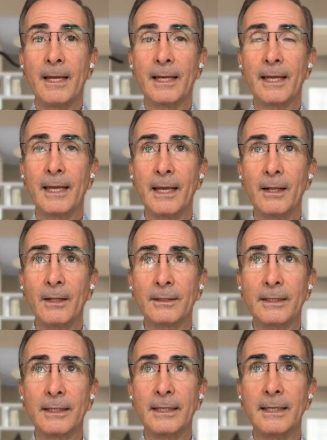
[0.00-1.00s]

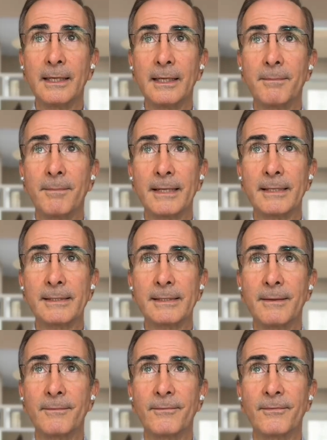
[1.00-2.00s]
guilty. It makes
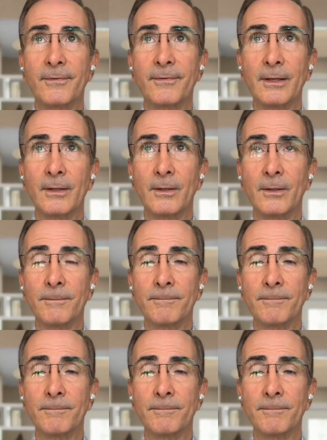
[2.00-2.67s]
them feel